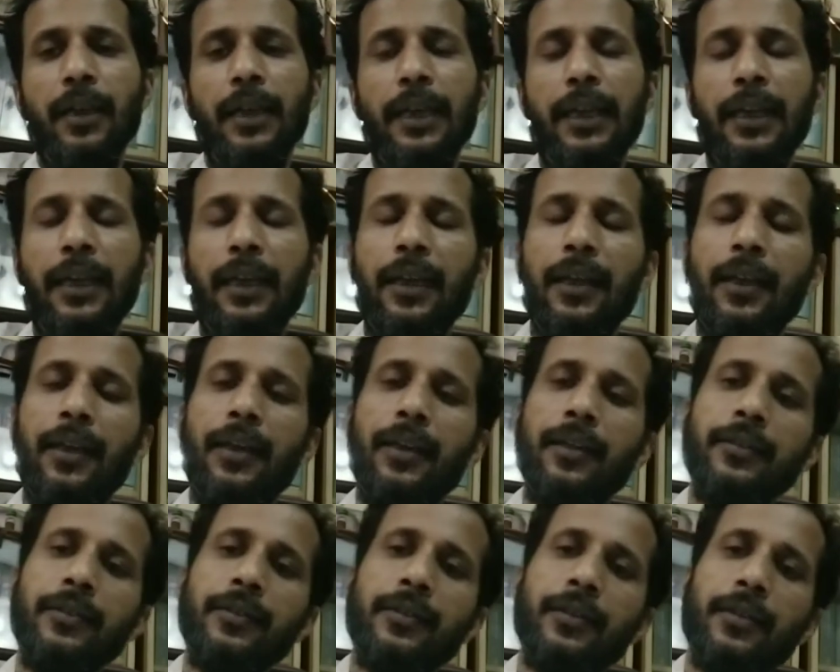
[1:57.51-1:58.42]

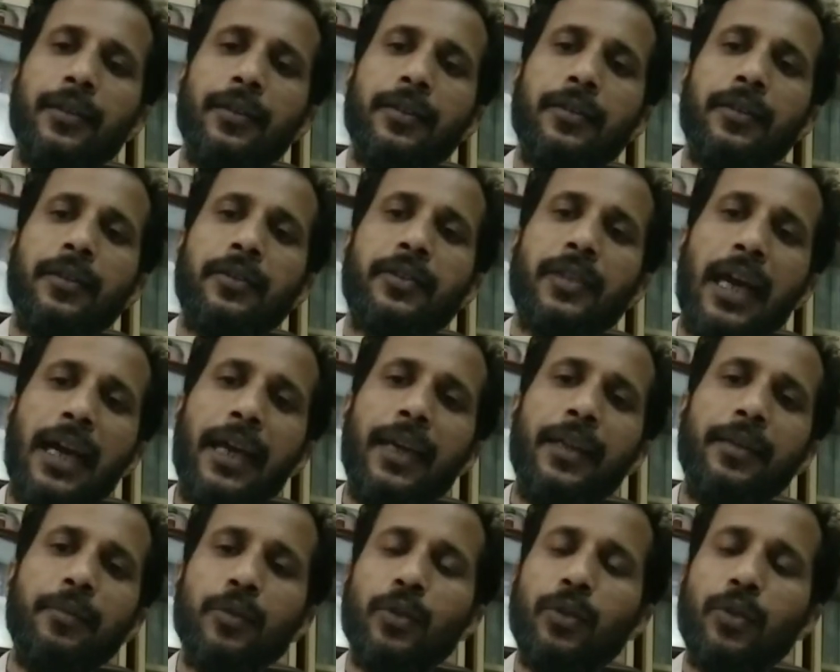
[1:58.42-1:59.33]
and the
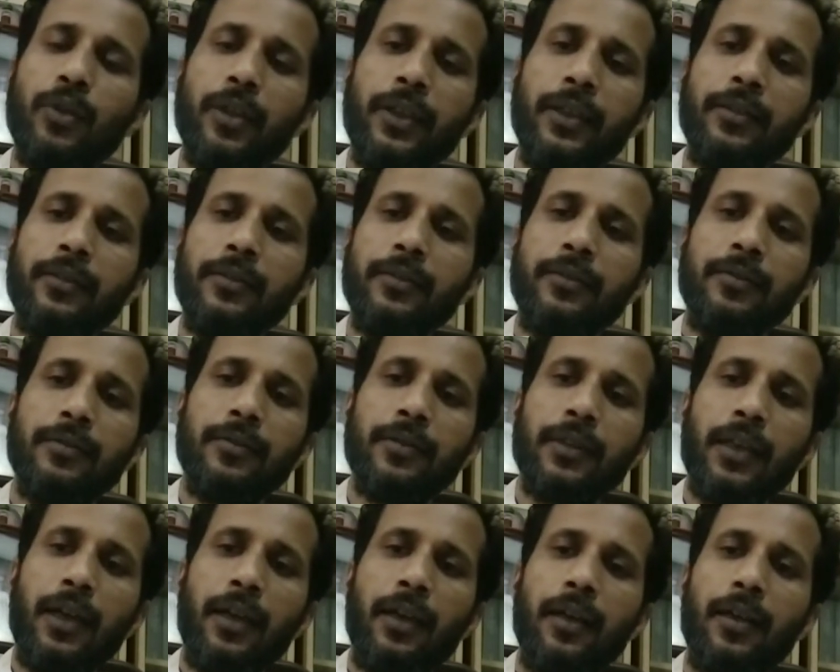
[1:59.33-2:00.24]
time when
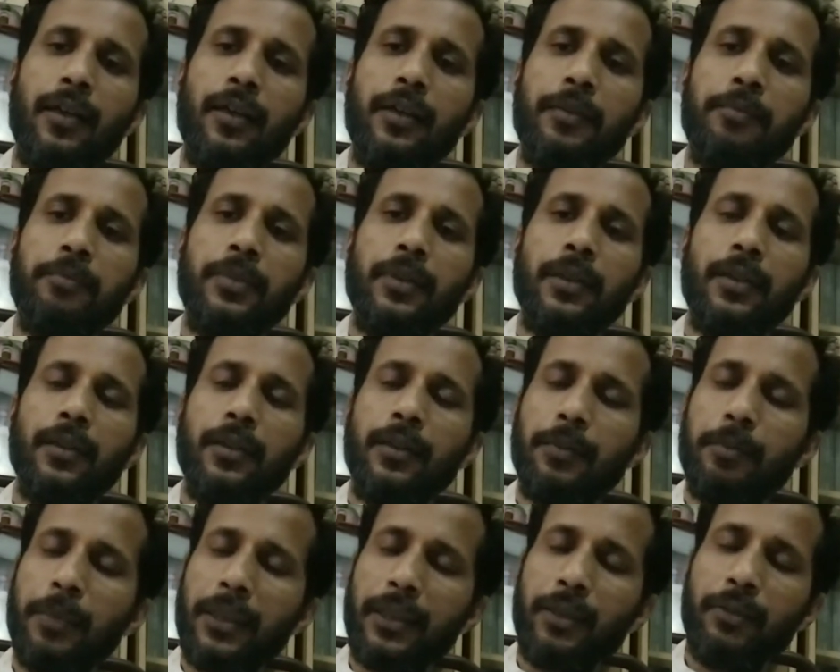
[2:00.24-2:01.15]
the
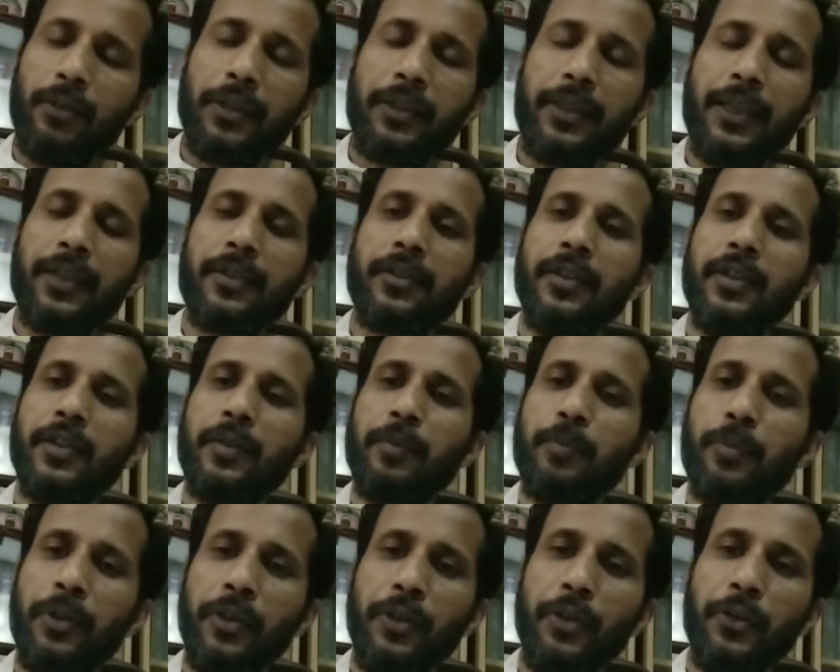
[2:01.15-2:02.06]
particular text is
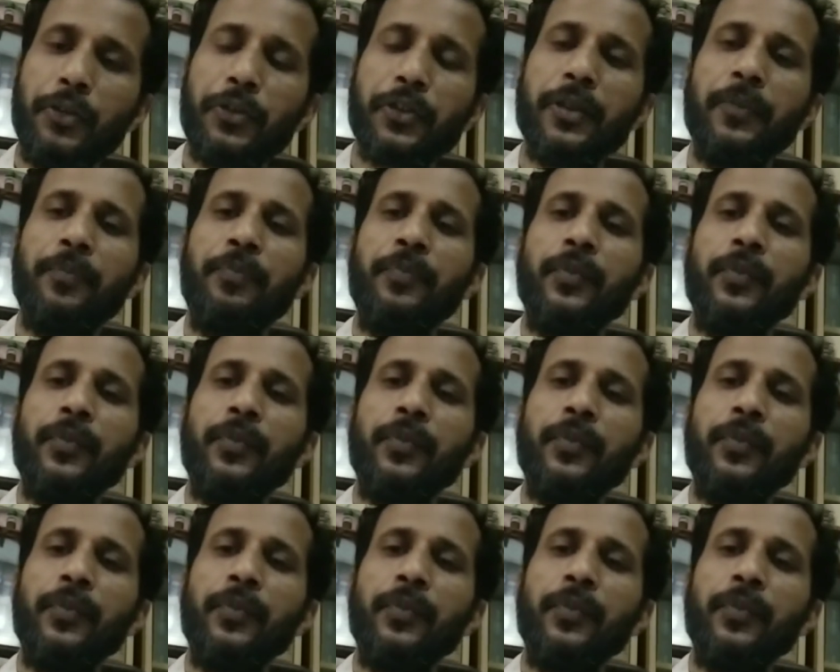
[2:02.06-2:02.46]
produced,